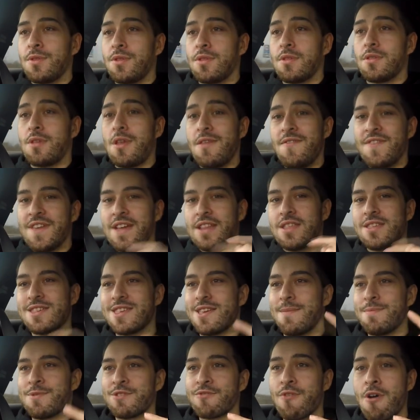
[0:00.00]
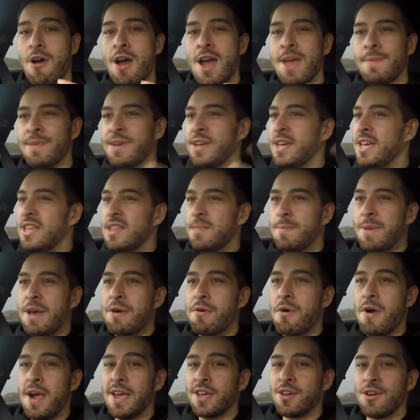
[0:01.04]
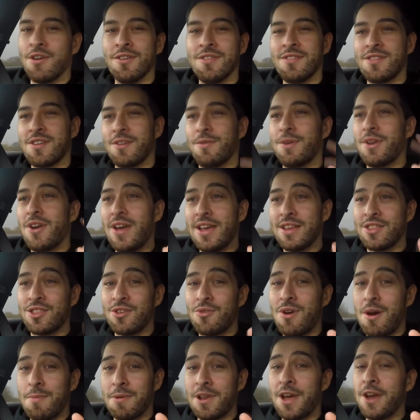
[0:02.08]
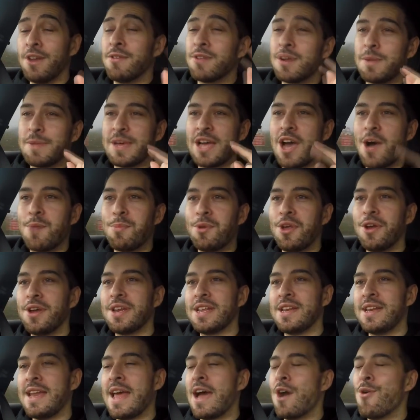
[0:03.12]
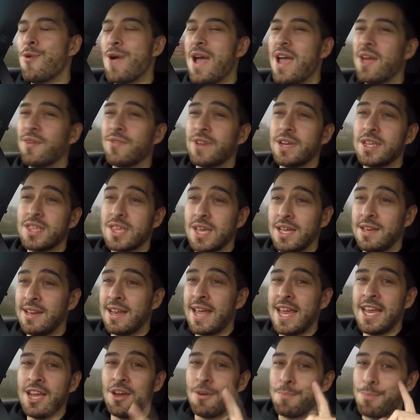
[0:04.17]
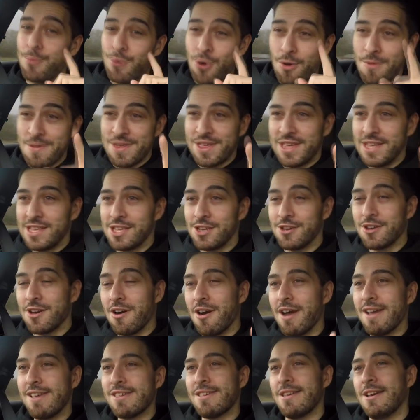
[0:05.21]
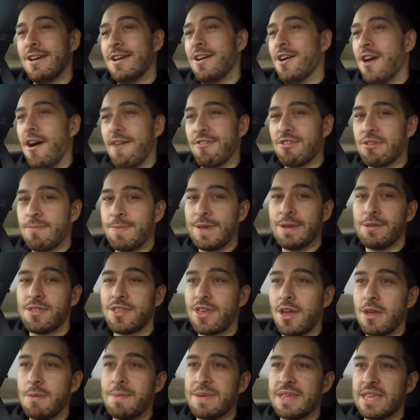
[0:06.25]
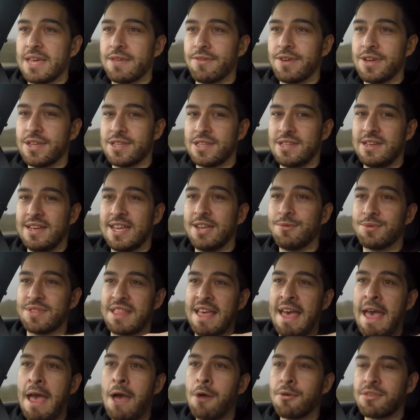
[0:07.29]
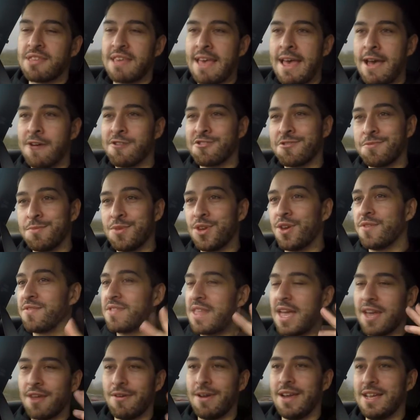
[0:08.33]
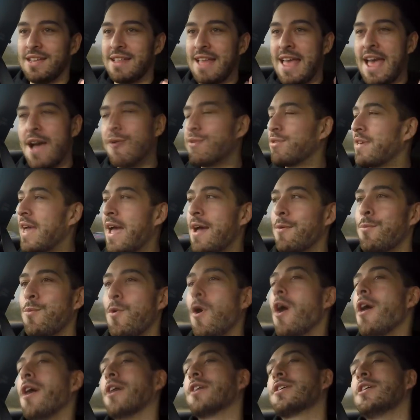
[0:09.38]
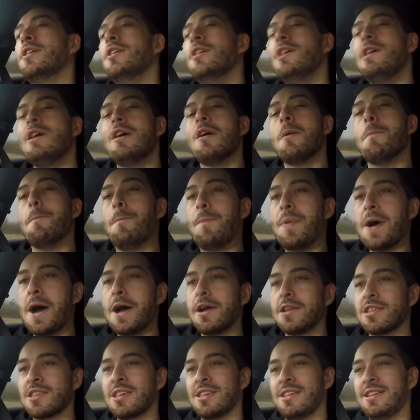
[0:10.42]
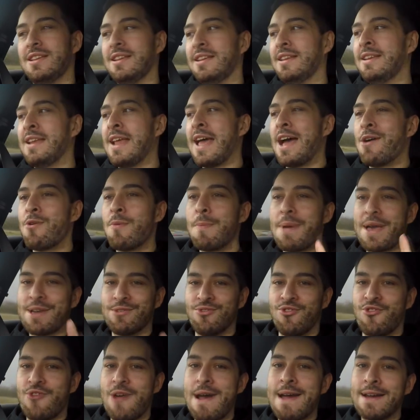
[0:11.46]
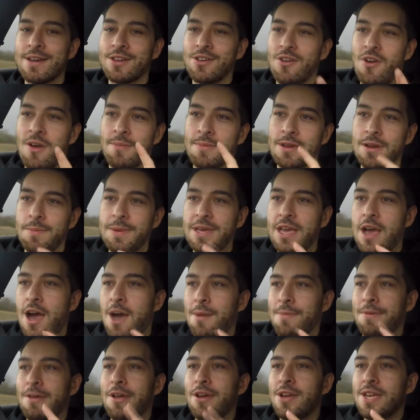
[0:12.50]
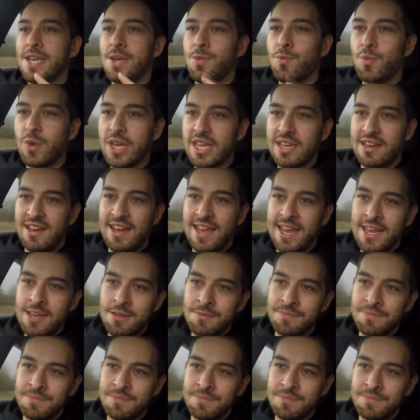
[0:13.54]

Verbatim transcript: don't forget to subscribe, hit the bell icon so when I do upload, I'm going to be uploading now every Sunday. I'm promising you guys. I've just been so busy recently with the house, the house move, decorating the house and work. But now I'm back on track, I'm going to be uploading weekly.